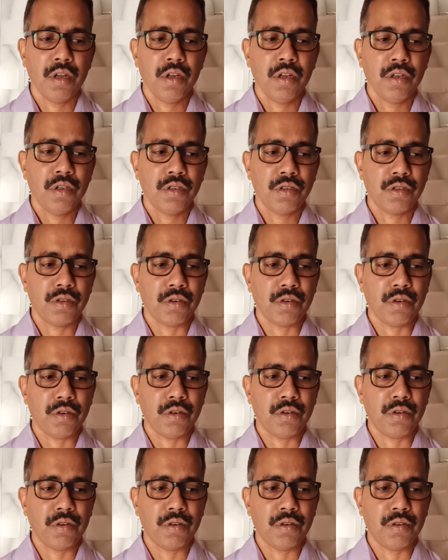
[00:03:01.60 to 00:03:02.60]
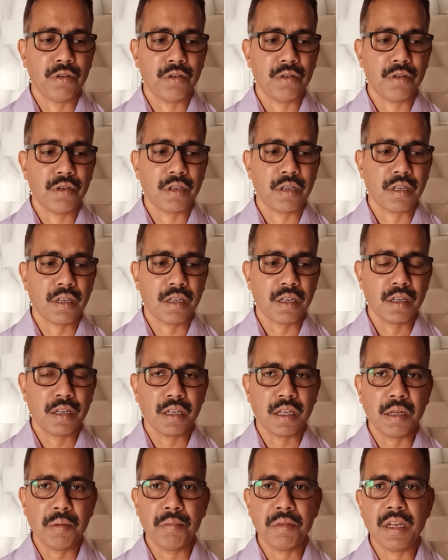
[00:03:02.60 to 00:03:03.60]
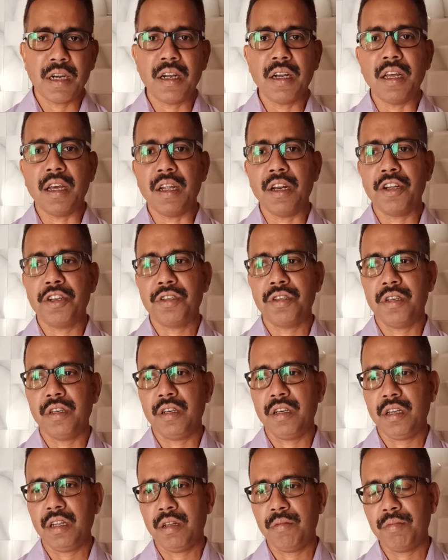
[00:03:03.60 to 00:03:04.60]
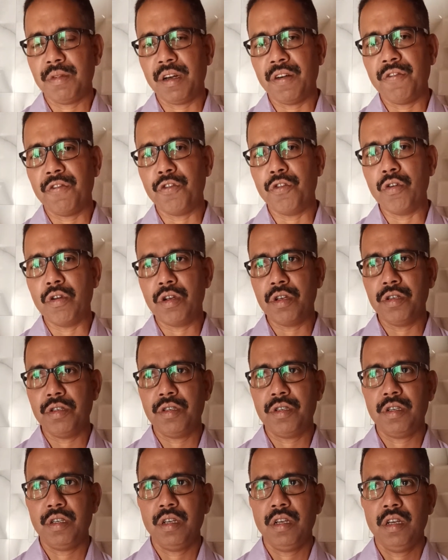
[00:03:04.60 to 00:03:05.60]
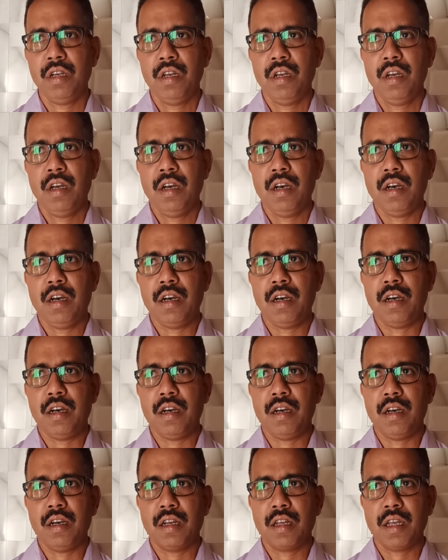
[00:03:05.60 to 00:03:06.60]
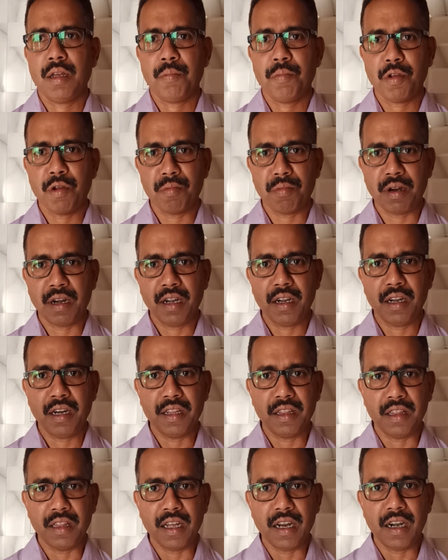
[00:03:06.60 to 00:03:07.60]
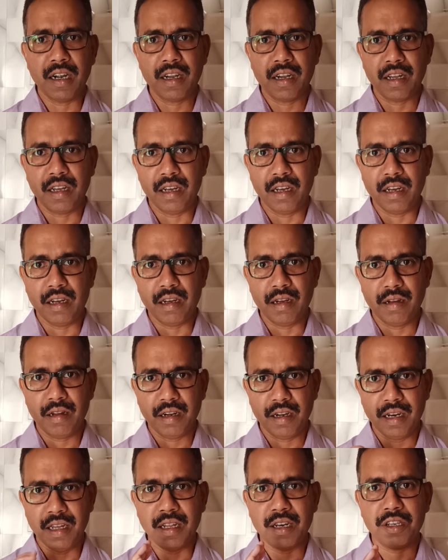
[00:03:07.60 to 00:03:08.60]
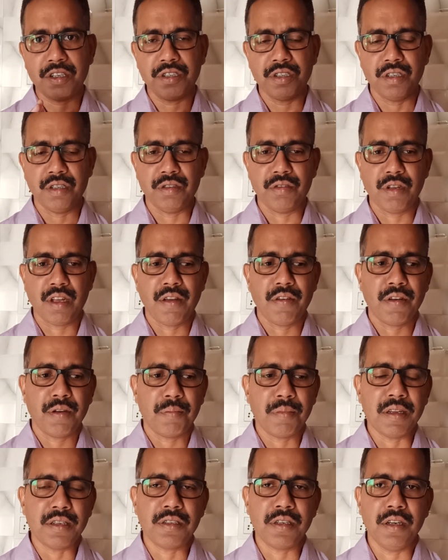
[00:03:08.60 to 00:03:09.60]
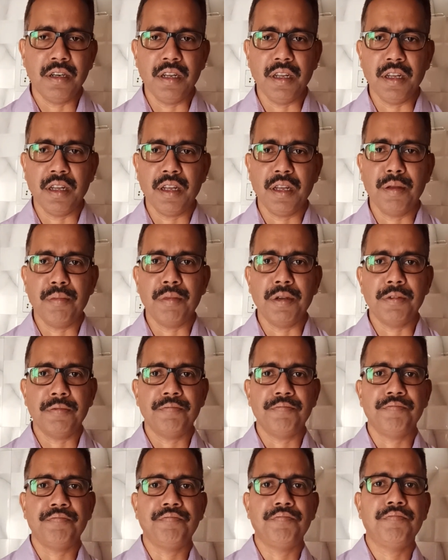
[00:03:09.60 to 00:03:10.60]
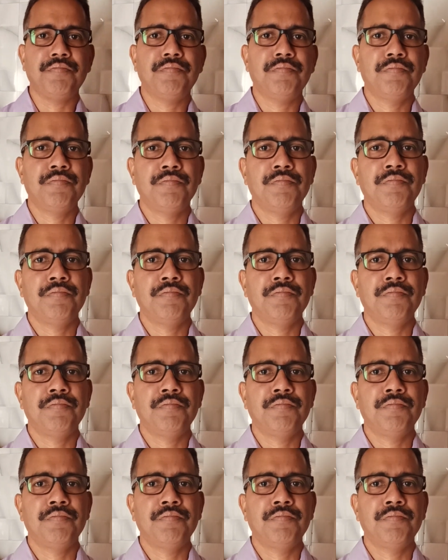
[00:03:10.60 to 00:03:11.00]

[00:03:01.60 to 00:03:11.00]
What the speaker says: So keep that direction, keep that focus, keep your mind in that direction. So have a blessed day. Amen.